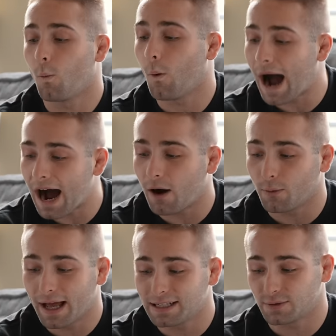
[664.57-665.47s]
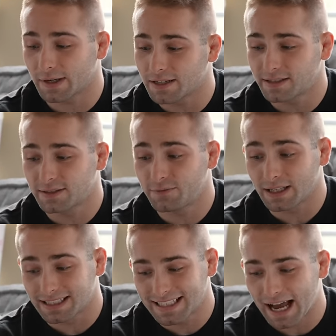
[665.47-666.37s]
Wow, that is very
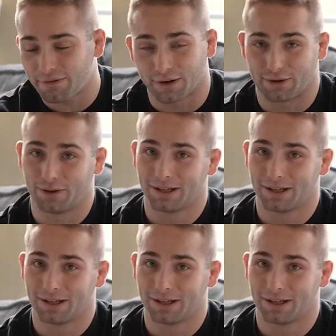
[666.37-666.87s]
philosophical.